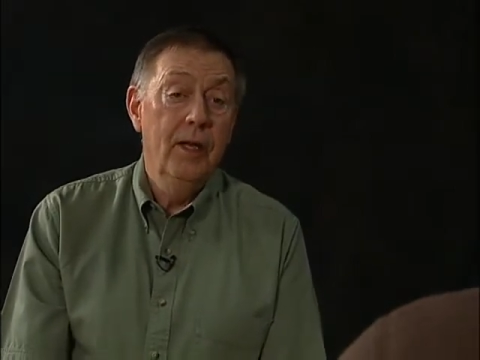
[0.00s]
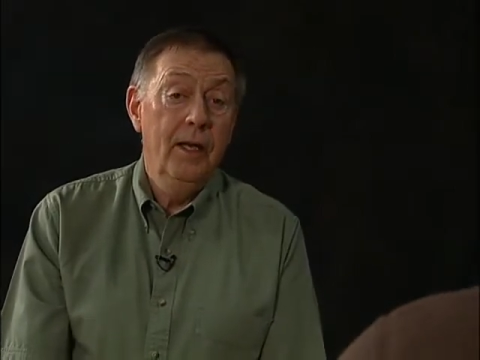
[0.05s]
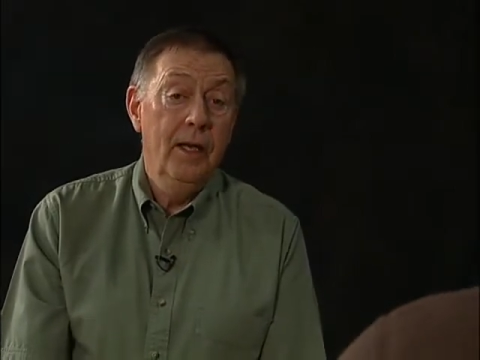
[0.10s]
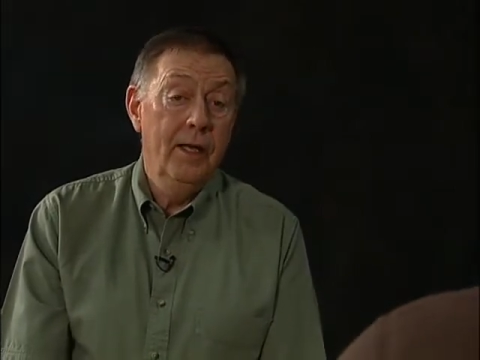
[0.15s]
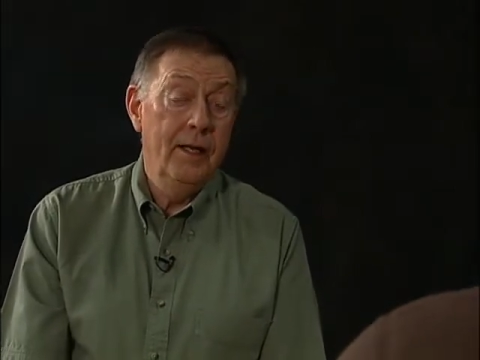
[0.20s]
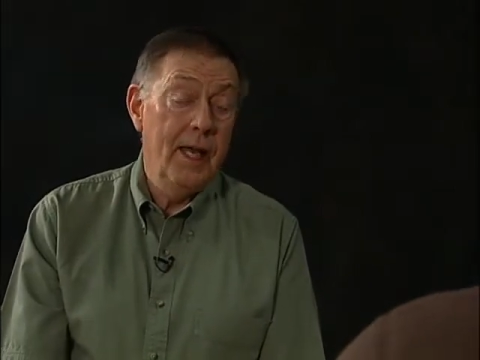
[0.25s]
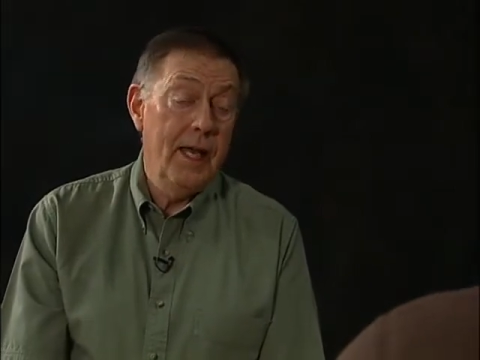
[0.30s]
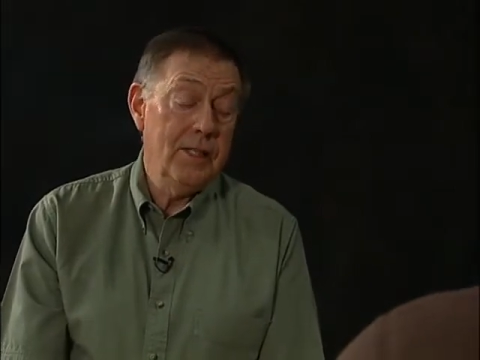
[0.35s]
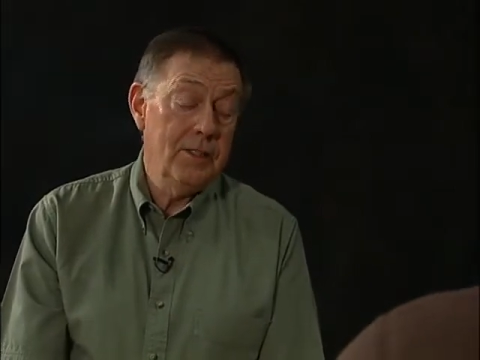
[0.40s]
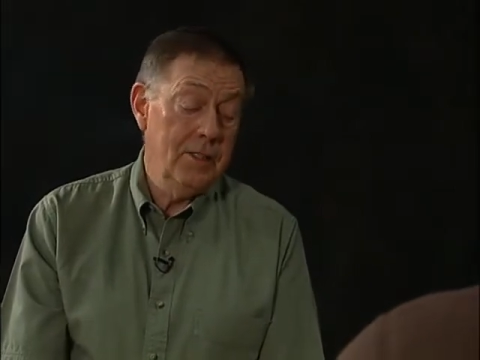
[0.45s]

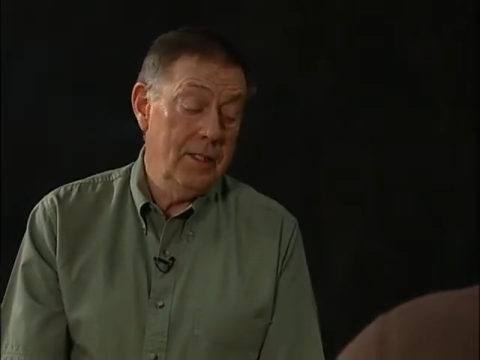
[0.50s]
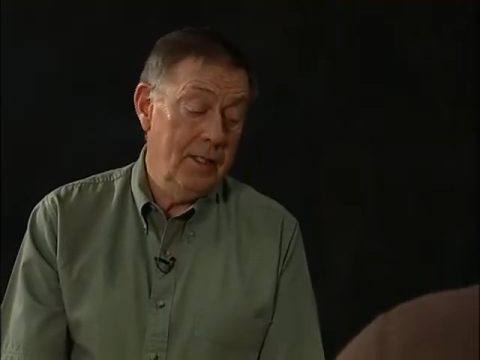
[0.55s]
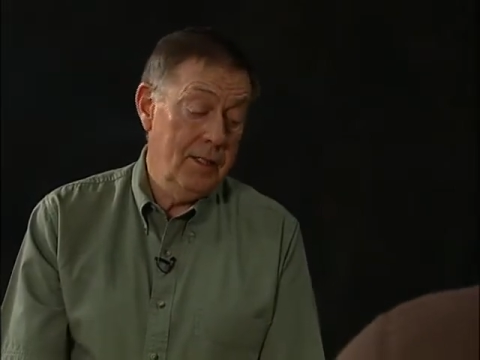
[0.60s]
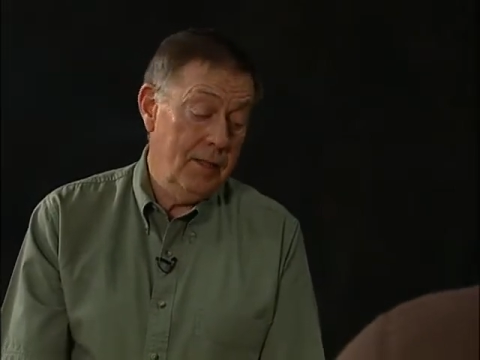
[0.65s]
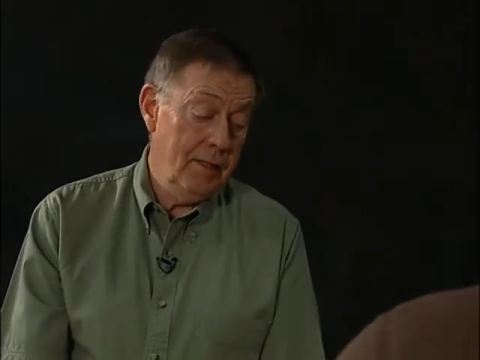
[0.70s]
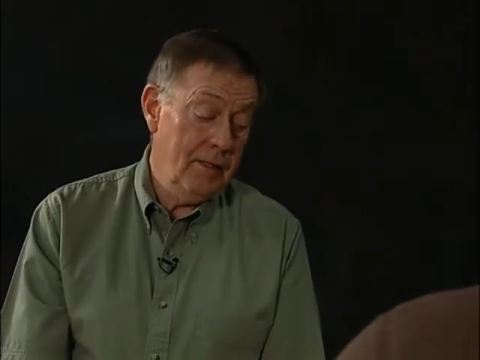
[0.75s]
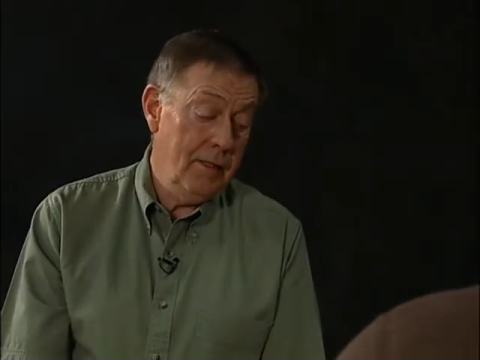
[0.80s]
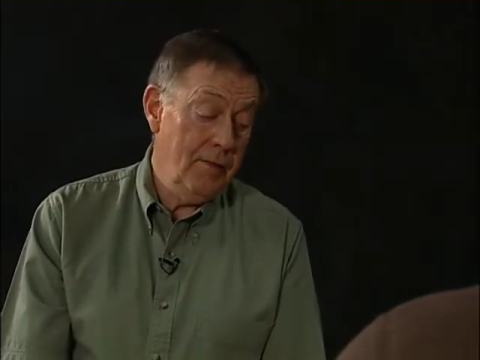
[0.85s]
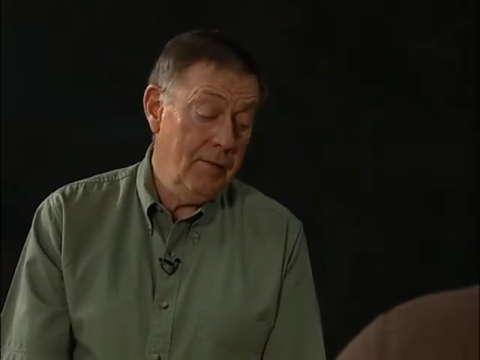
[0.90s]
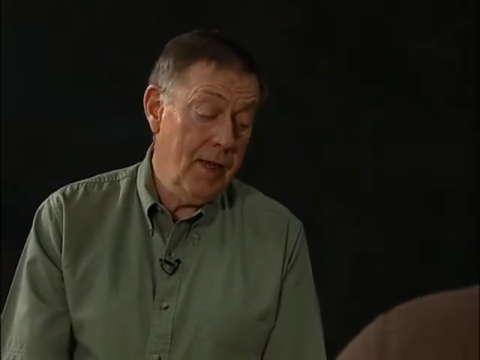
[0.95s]
And actually,
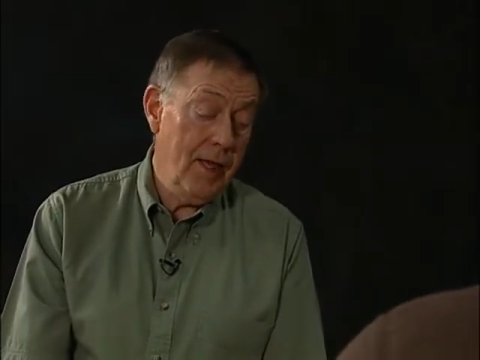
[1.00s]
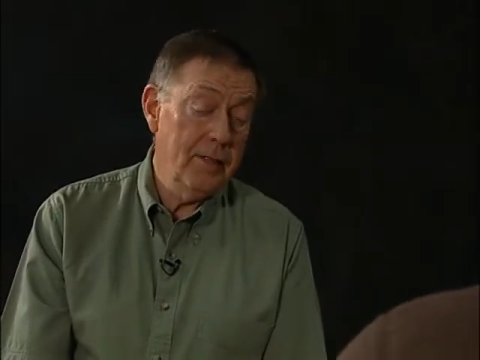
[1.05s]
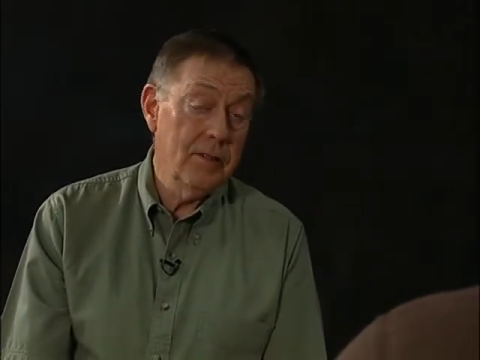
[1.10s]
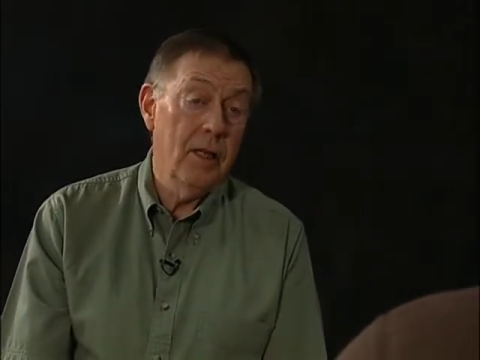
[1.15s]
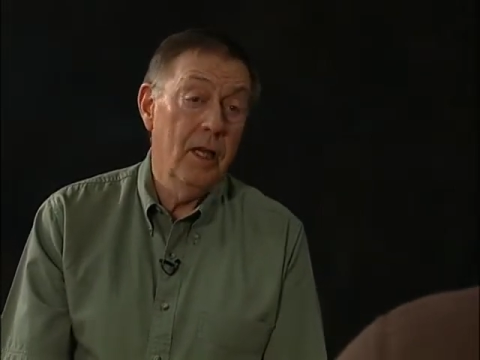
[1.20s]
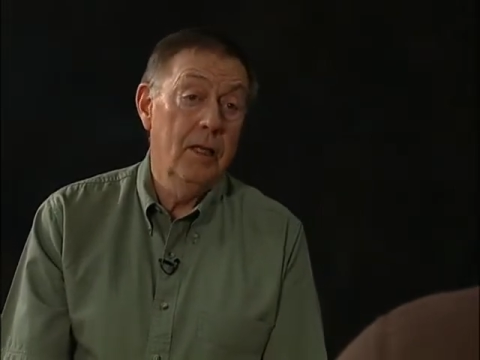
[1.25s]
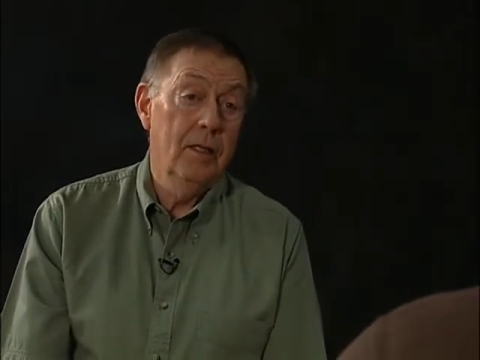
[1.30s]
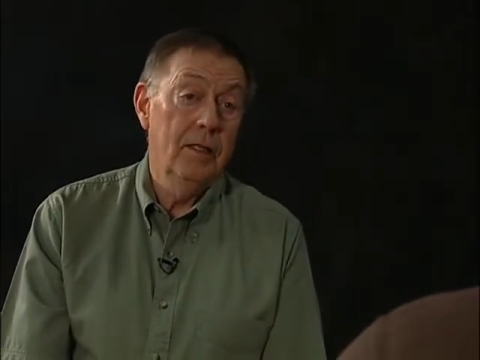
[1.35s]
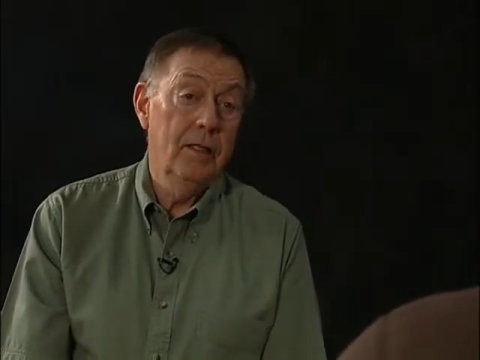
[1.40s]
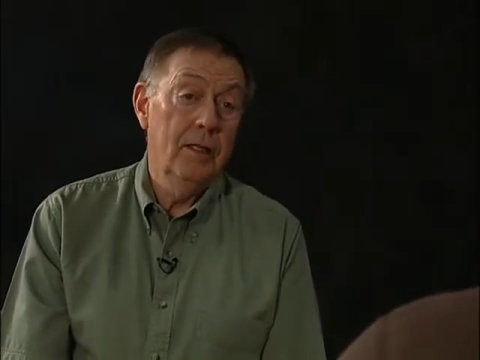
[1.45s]
they've had
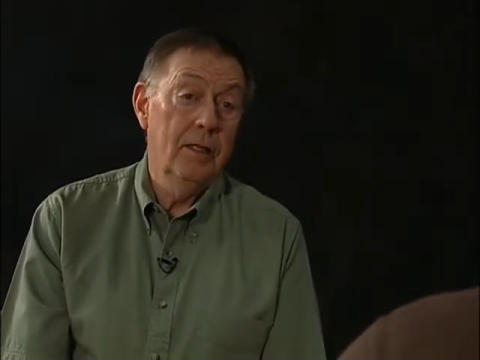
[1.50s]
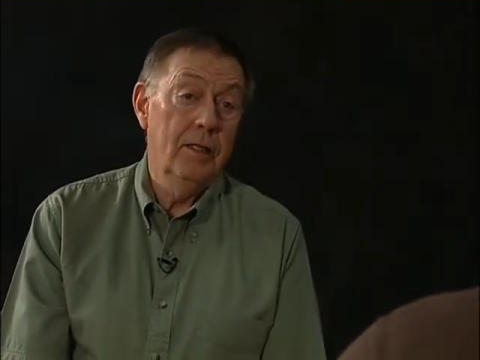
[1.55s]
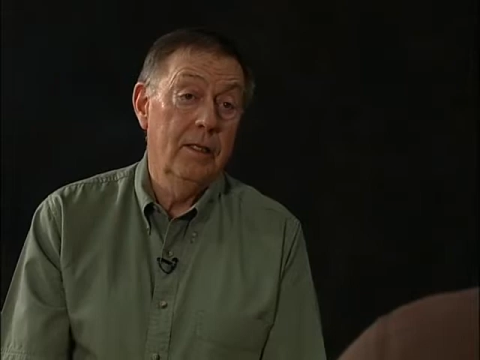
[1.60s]
a,